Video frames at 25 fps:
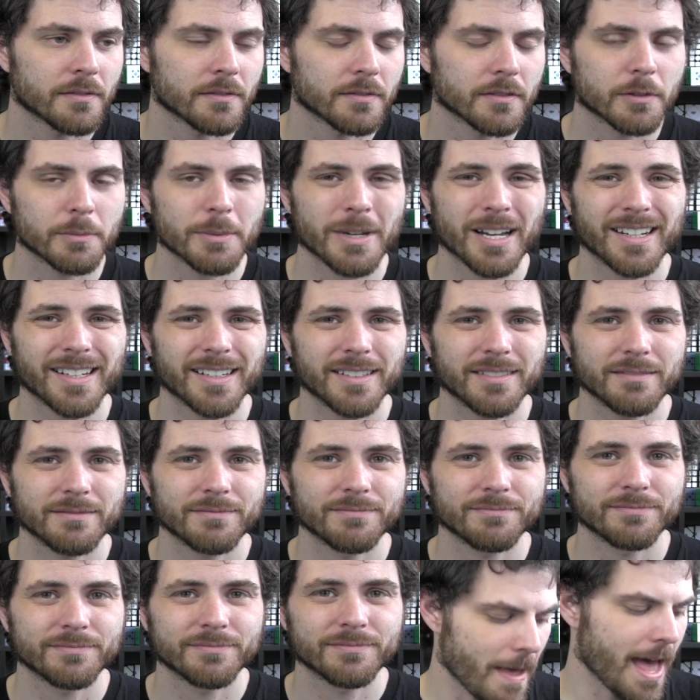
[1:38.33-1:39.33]
That's about it.
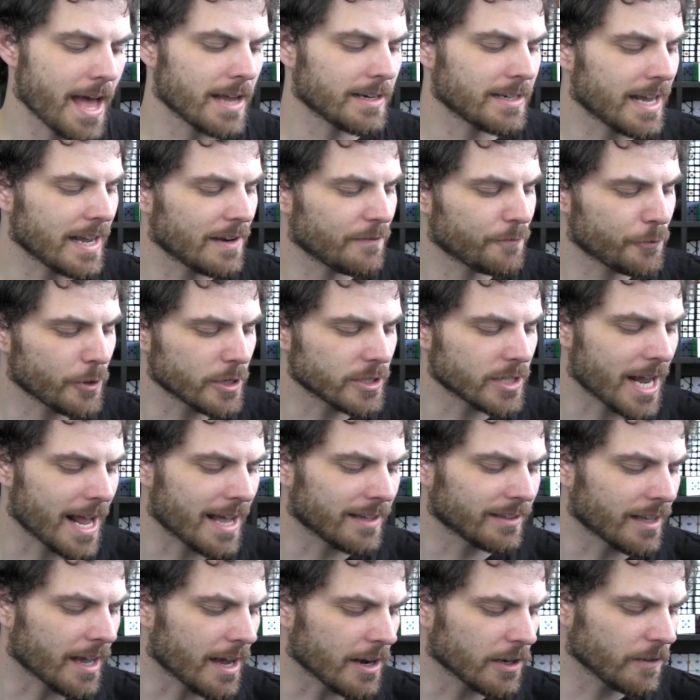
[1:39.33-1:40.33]
Pat9 French
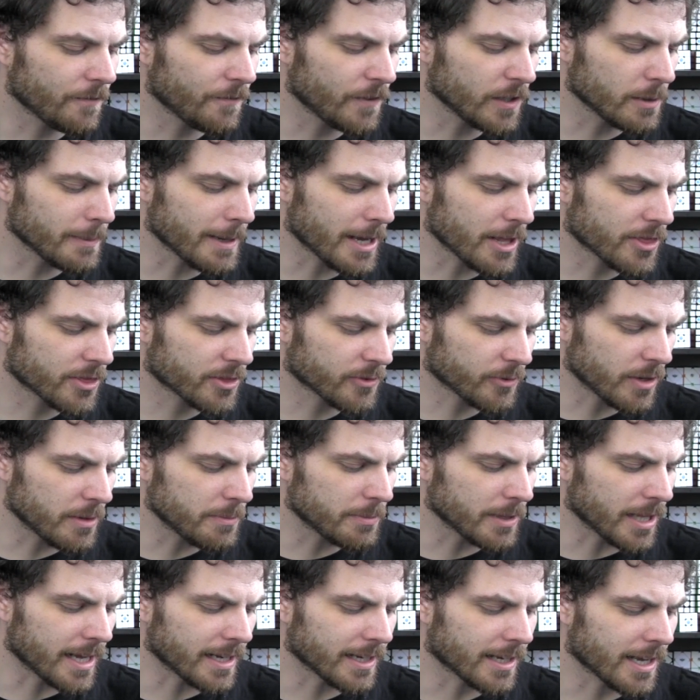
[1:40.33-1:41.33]
asks, how do you feel about
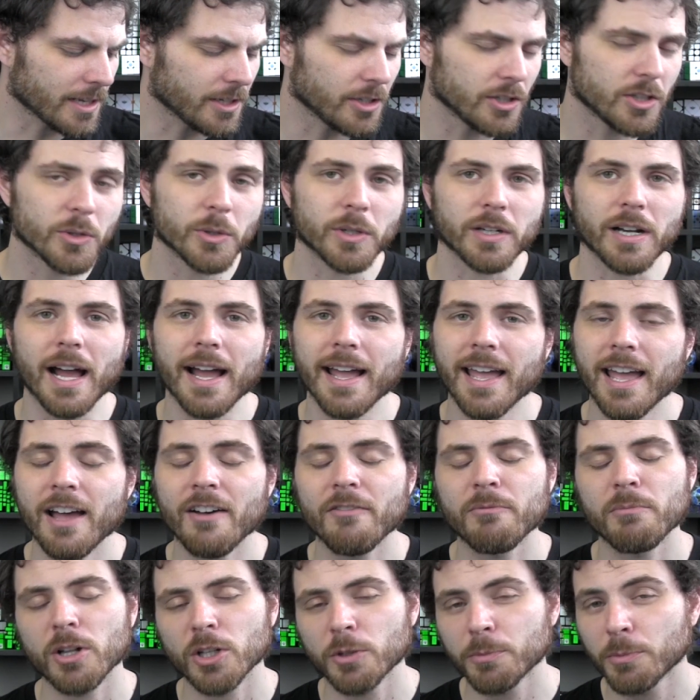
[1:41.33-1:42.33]
3-blind? Can you do it? I
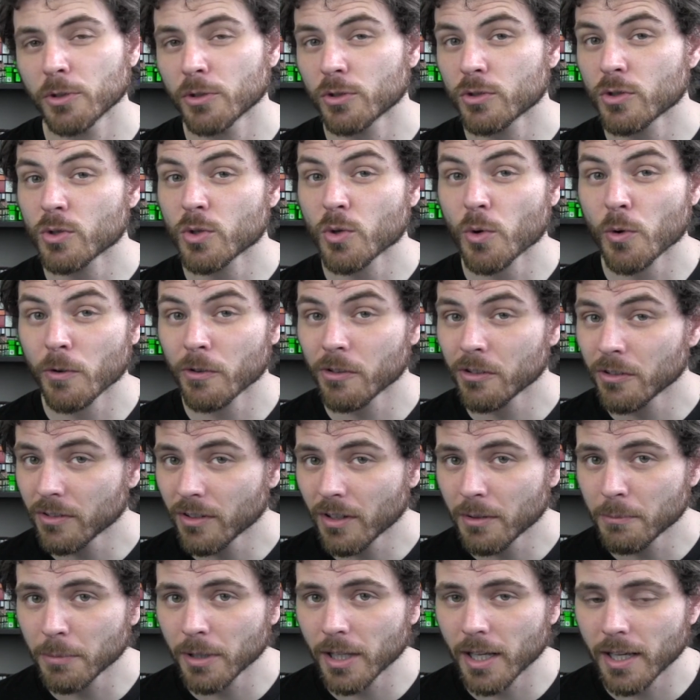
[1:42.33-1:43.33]
have multiple tutorials
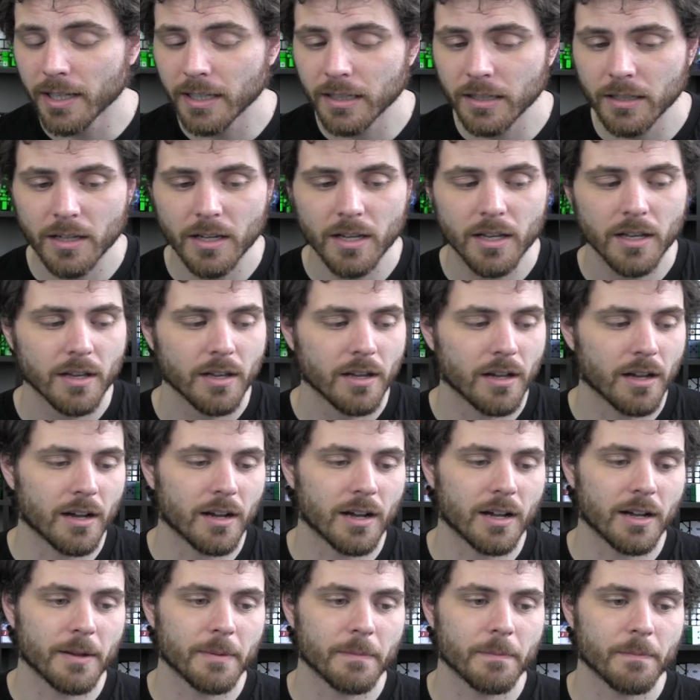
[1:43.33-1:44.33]
on blind.
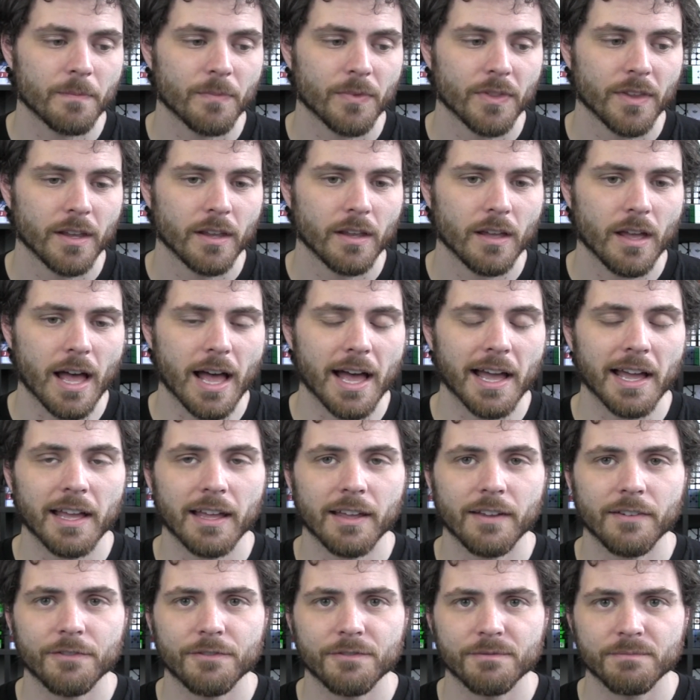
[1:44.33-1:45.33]

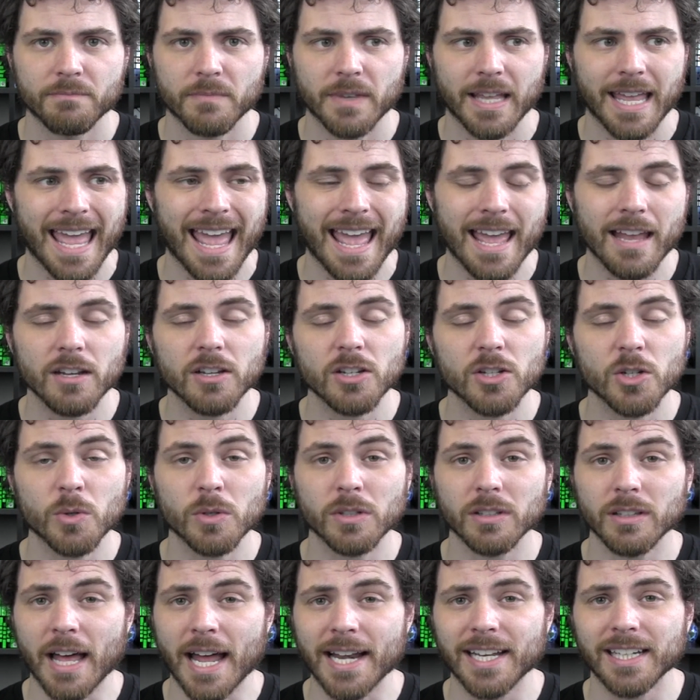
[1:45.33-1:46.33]
I can do
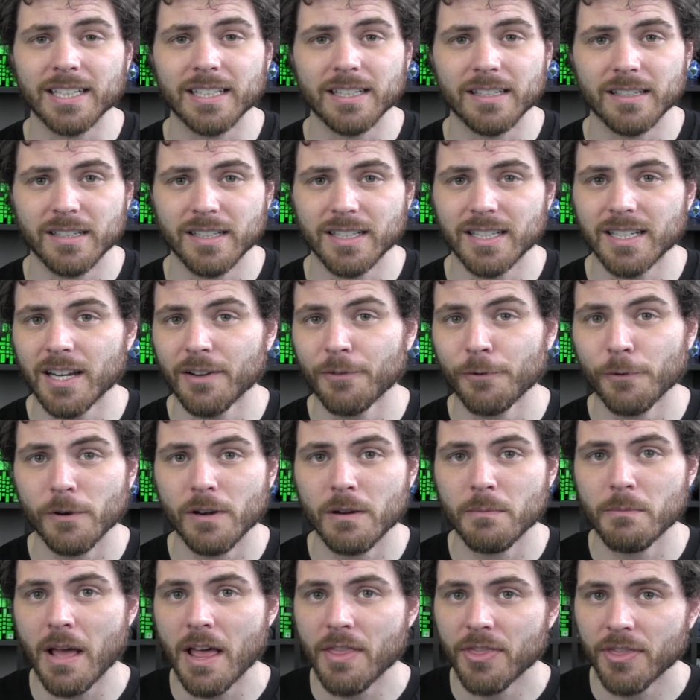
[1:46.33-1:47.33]
a lot of
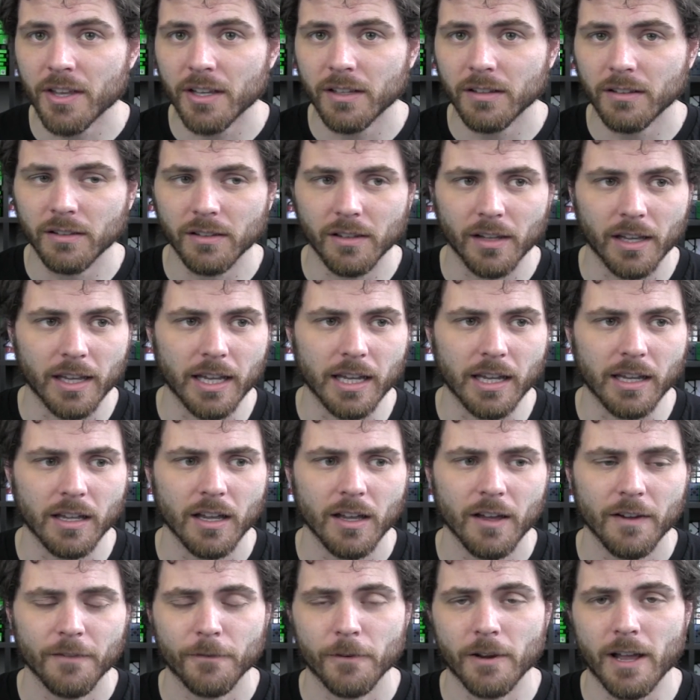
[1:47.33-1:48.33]
different methods, like
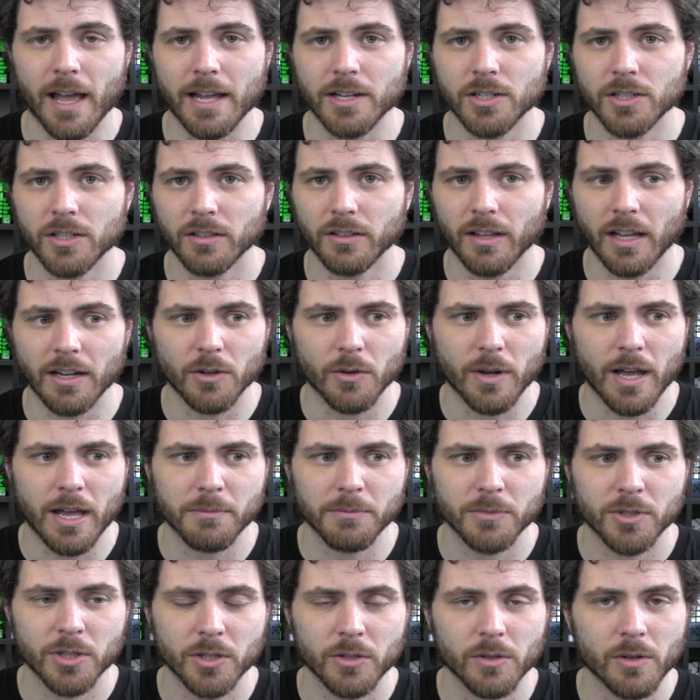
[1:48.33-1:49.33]
for edges, I know
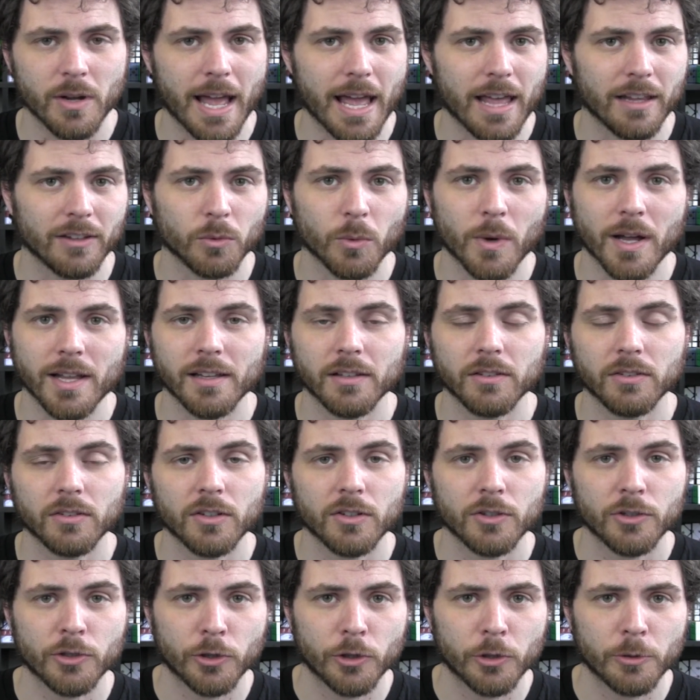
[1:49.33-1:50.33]
M2 as well as
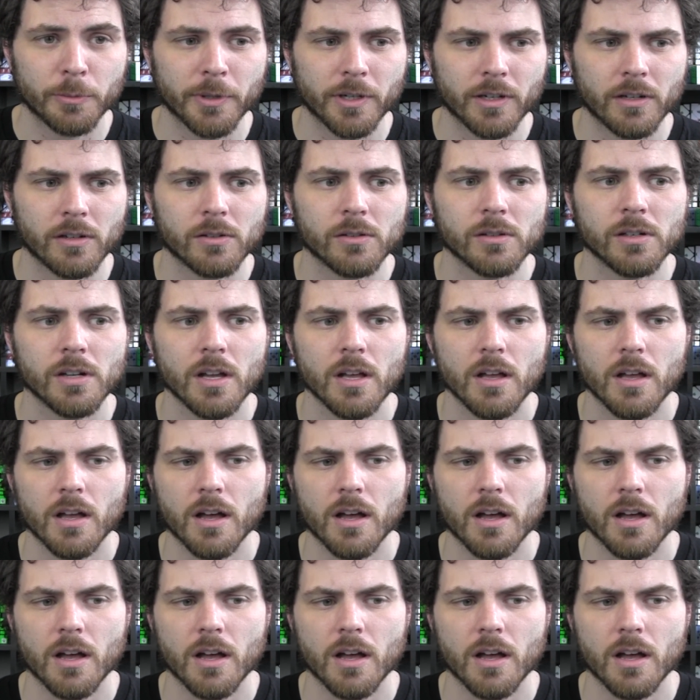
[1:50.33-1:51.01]
turbo.